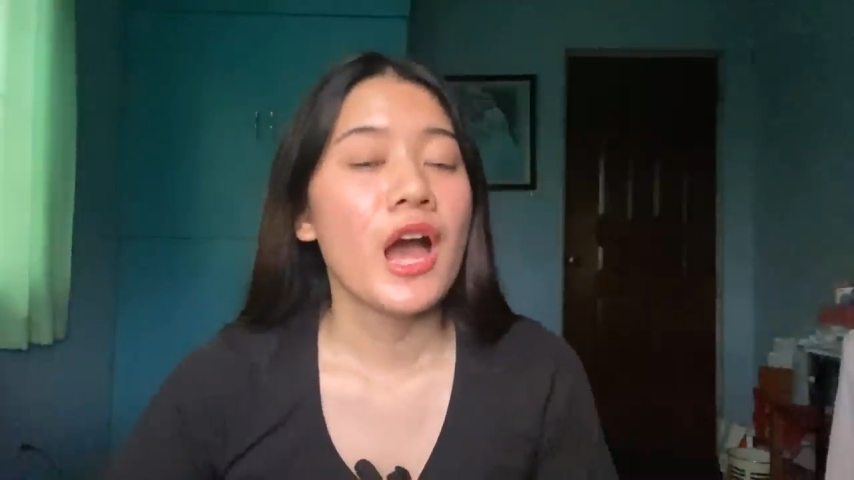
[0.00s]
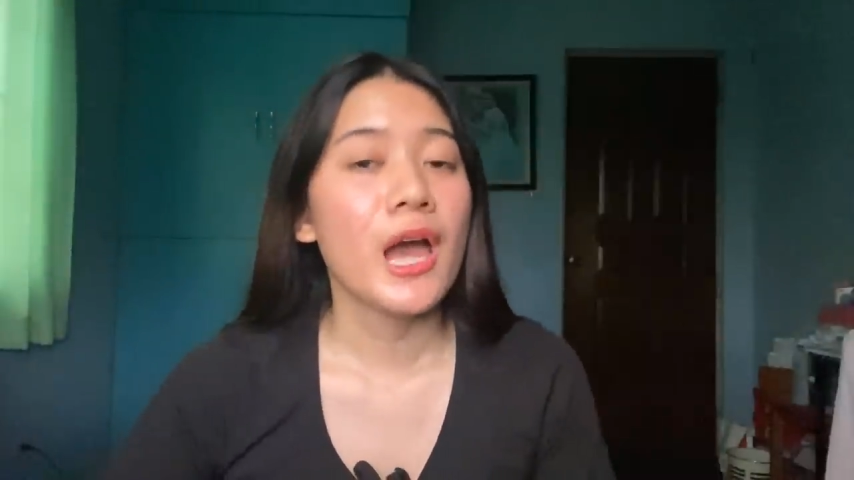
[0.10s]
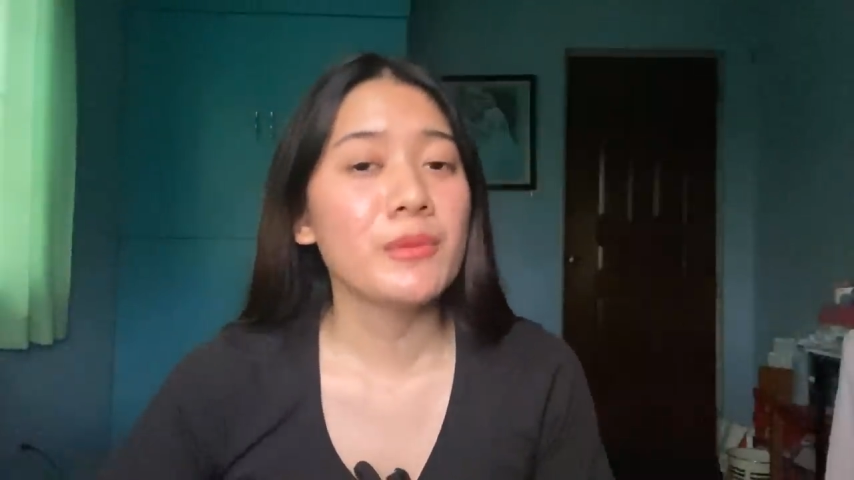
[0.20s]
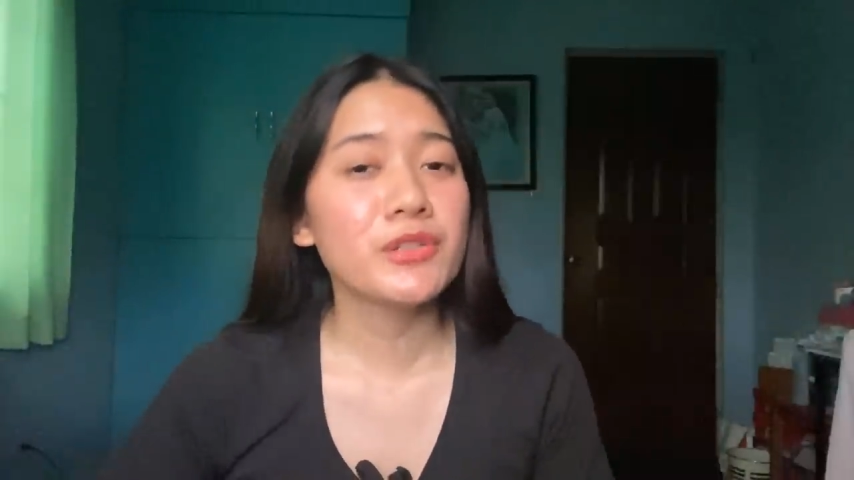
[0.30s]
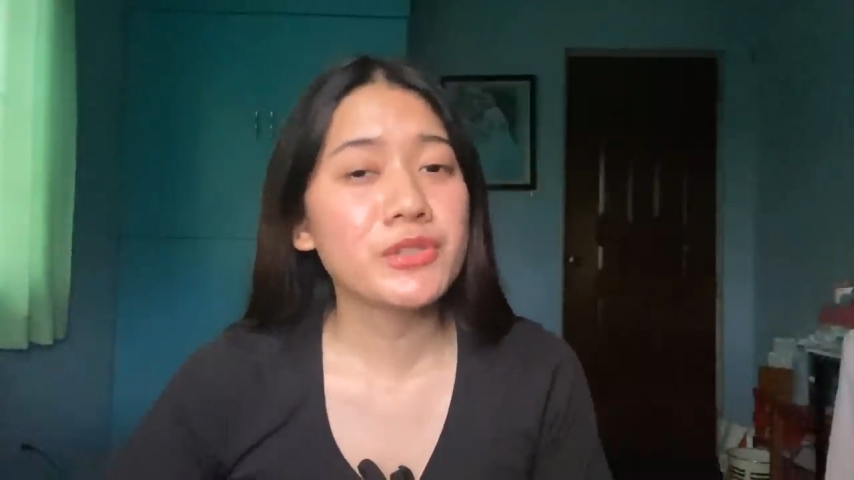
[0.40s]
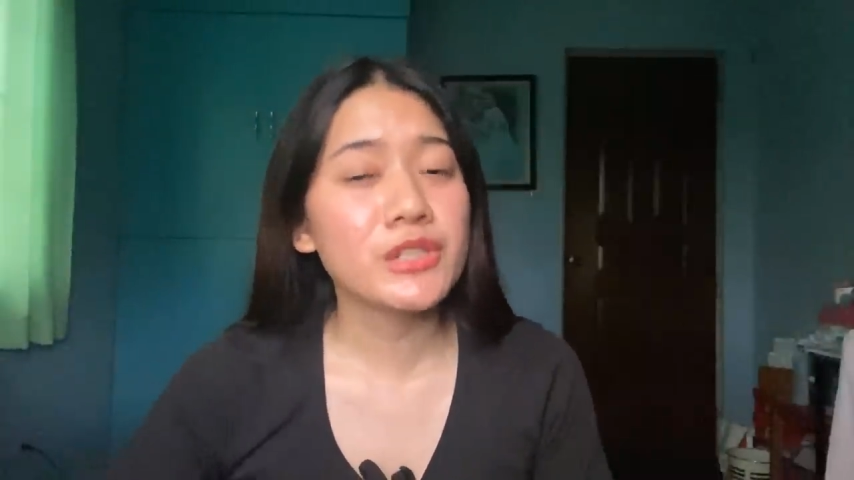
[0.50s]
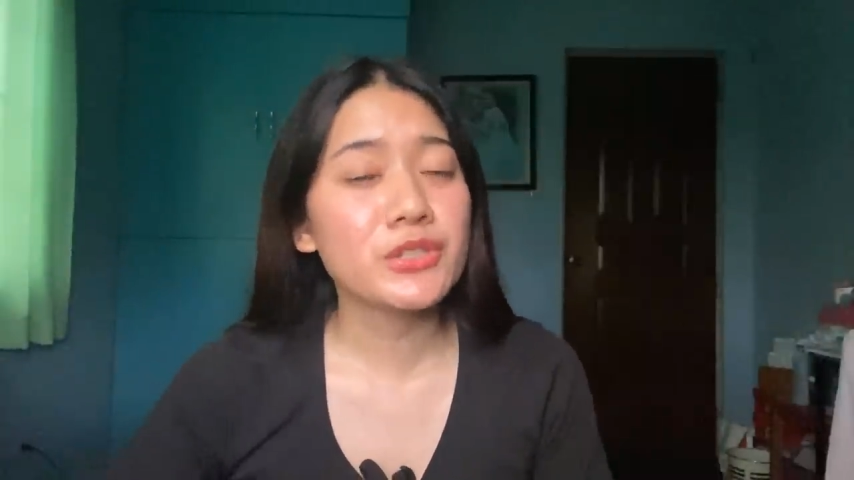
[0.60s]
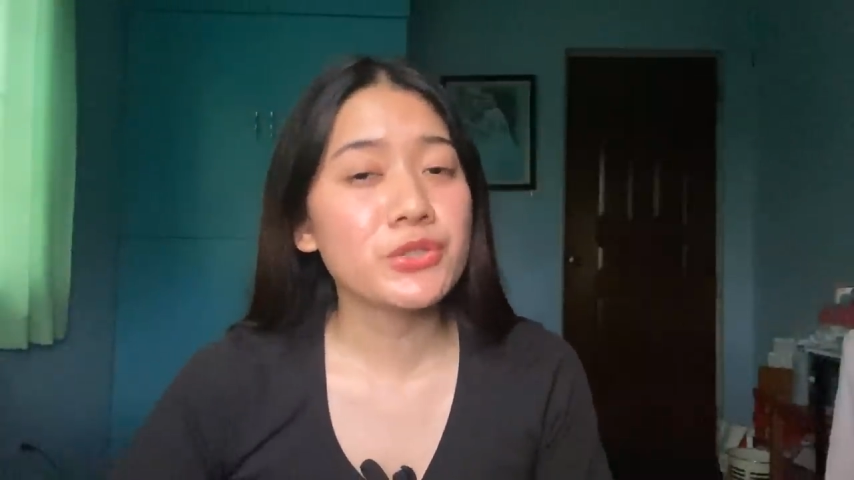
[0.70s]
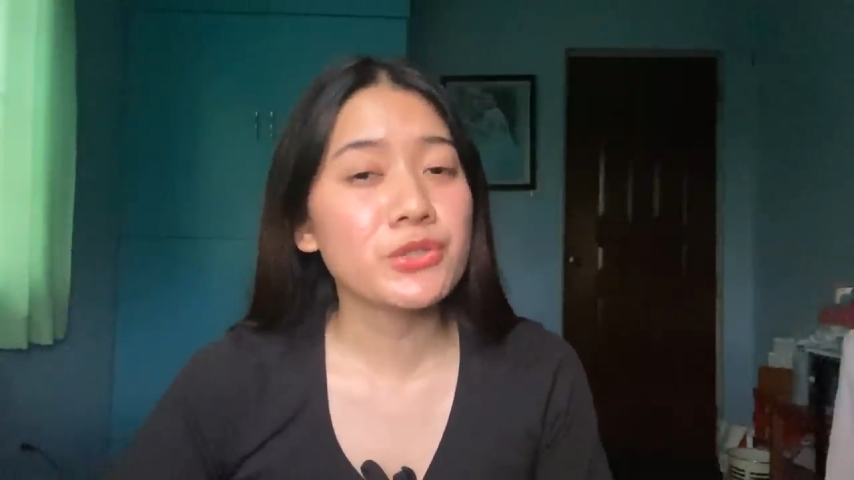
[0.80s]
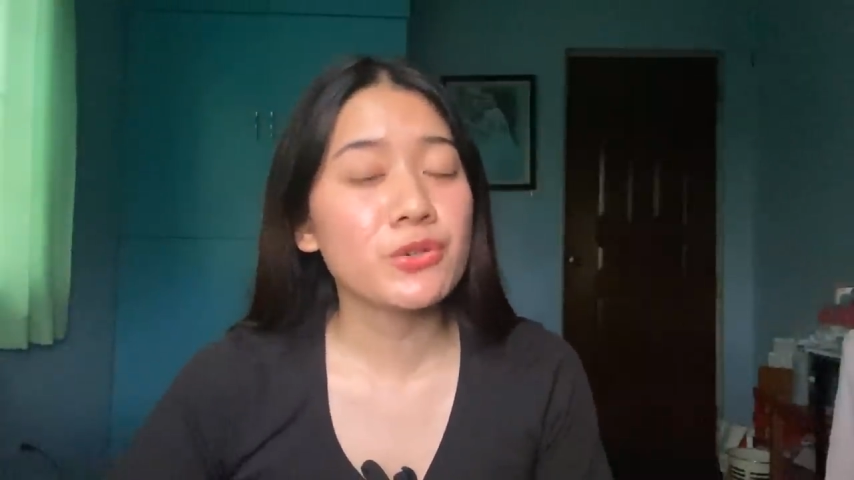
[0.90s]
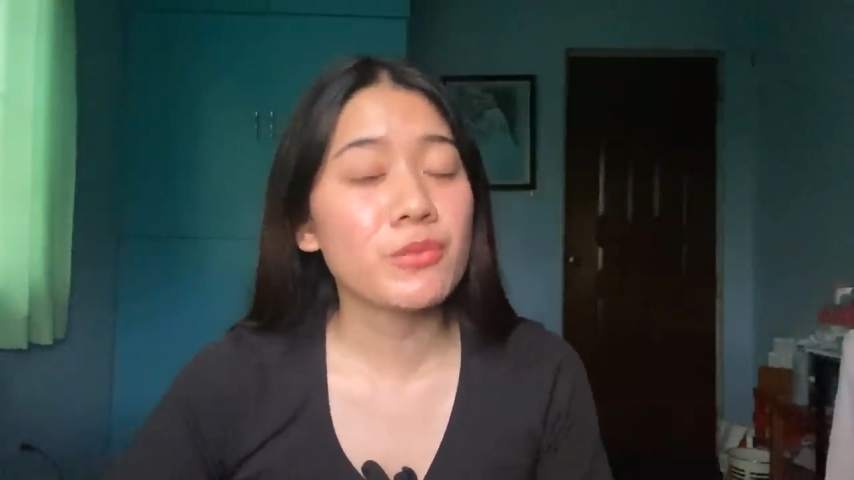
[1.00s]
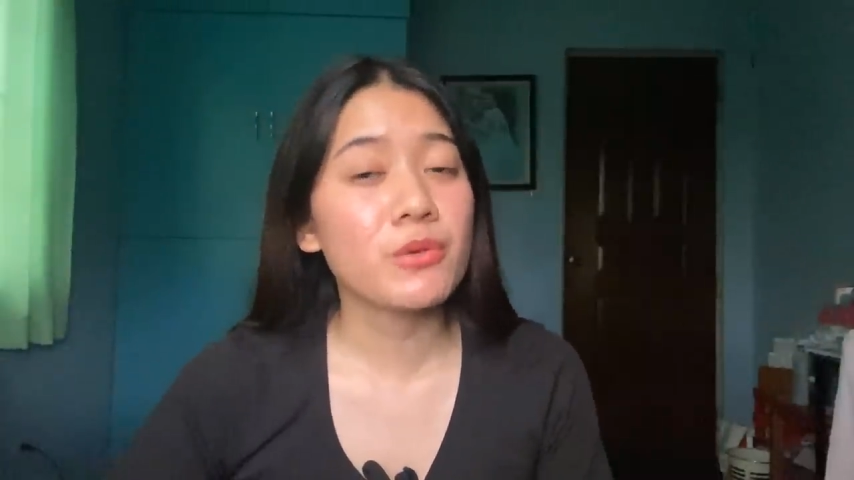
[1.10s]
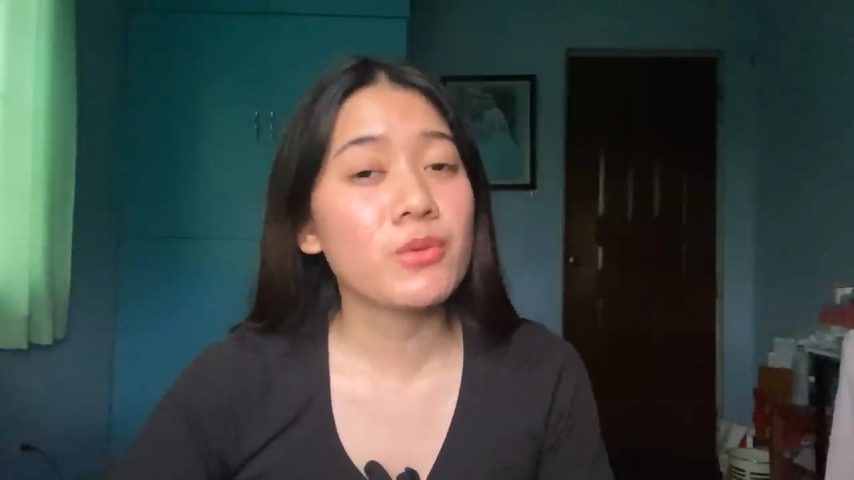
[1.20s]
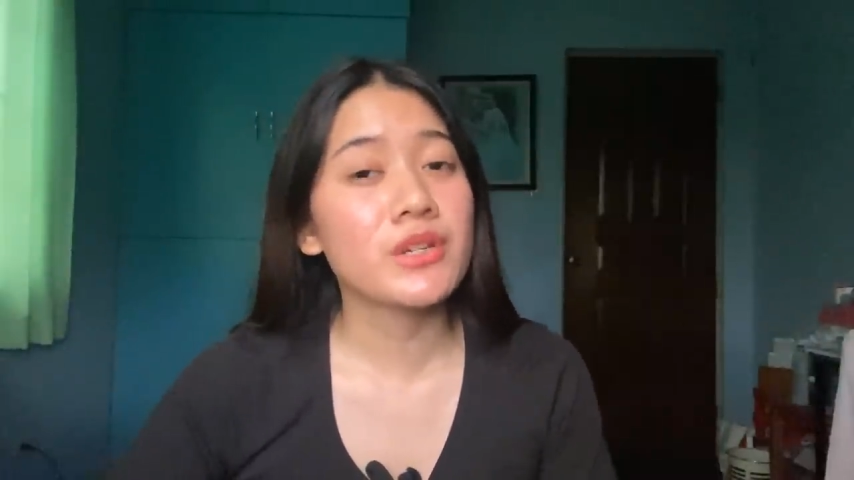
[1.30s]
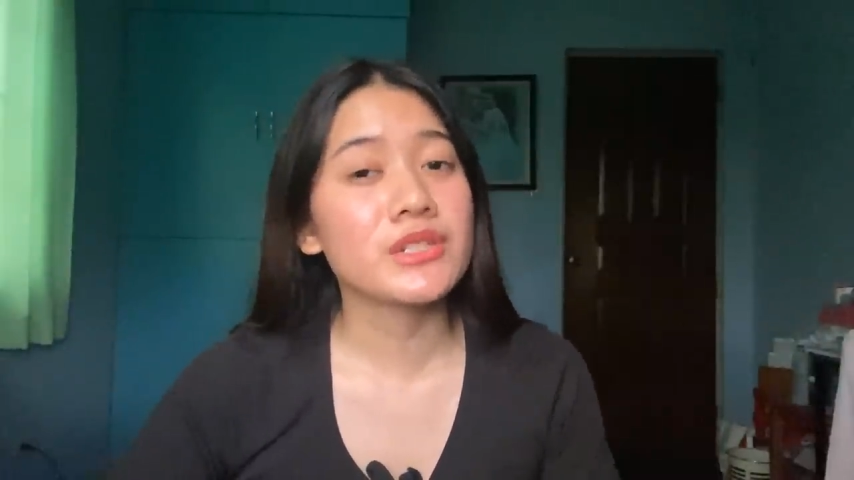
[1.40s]
I'm not really sure kung
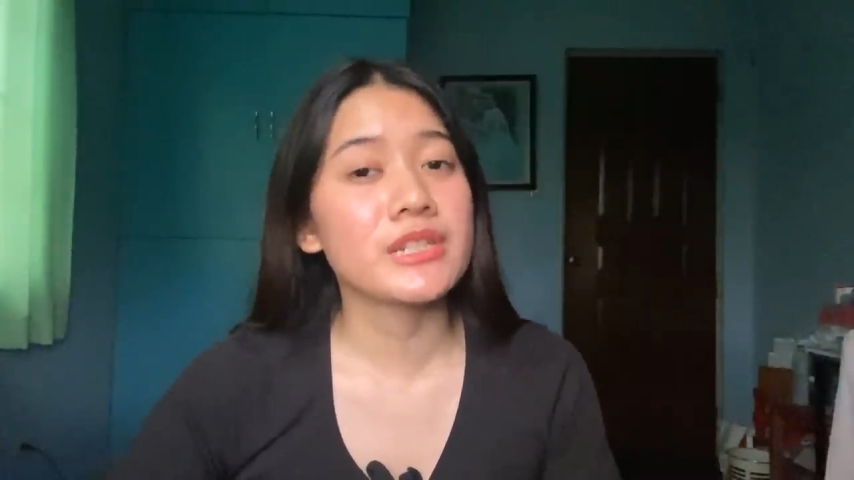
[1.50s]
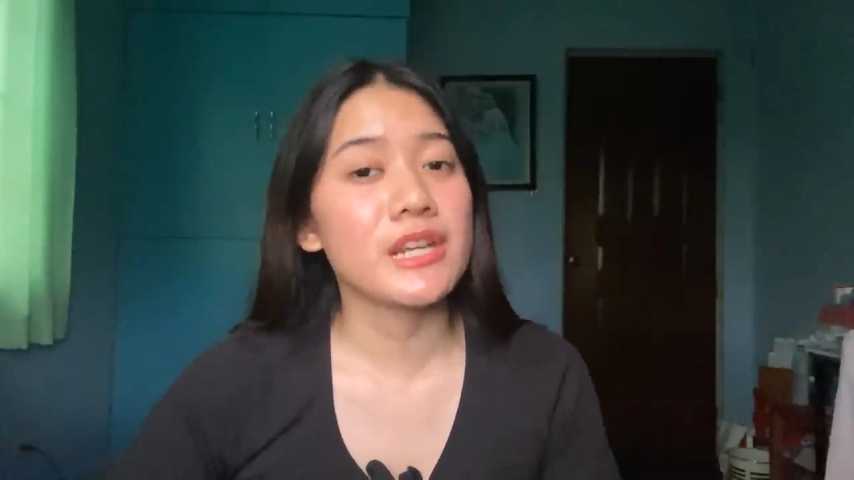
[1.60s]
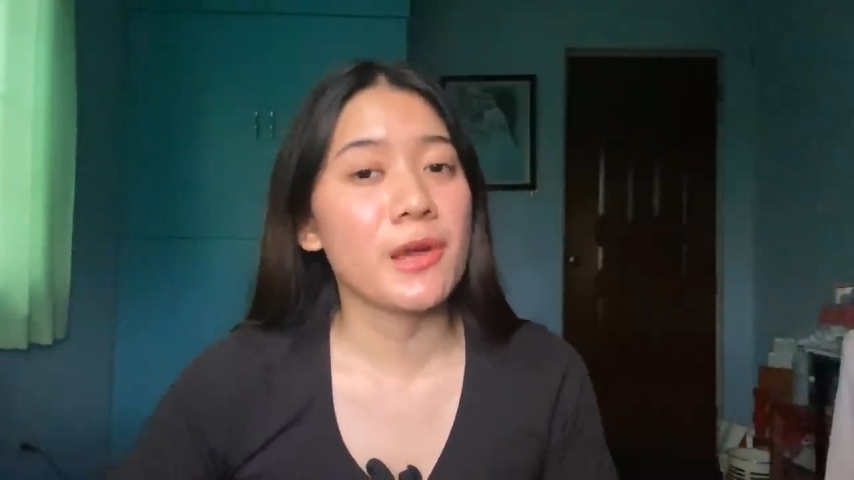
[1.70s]
mag-work siya sa